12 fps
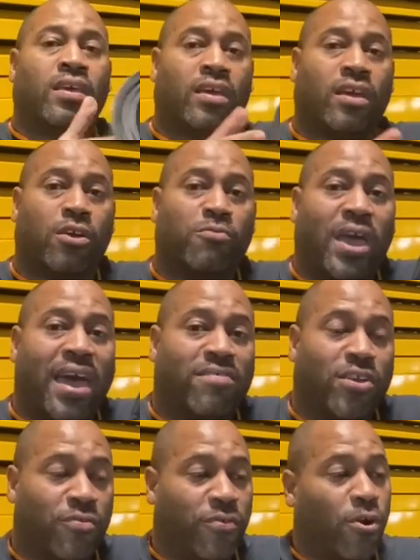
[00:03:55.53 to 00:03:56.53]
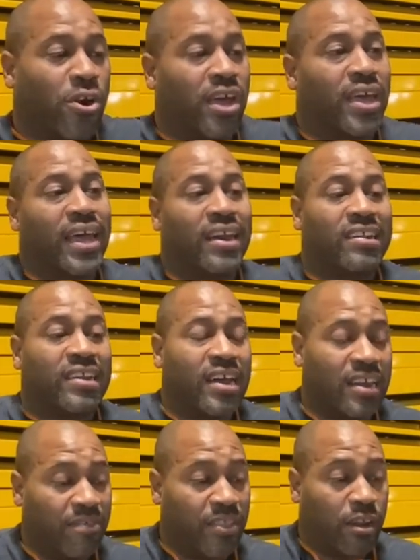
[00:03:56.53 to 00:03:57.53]
Here we have a Euphoria. And it's
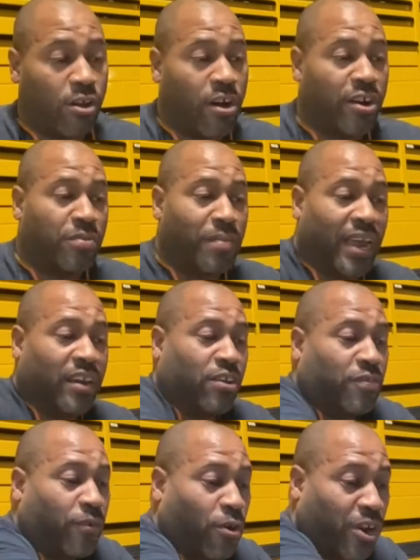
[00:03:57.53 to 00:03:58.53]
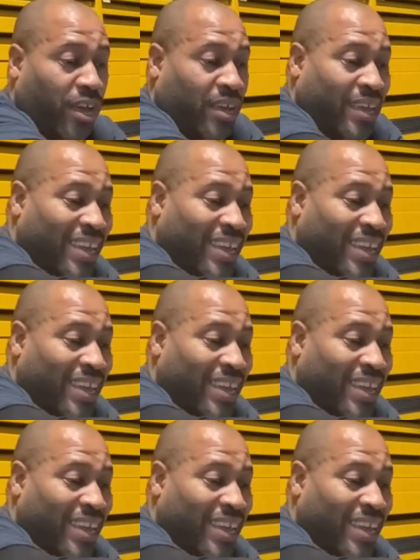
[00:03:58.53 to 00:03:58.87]
not even the large Magna Euphoria.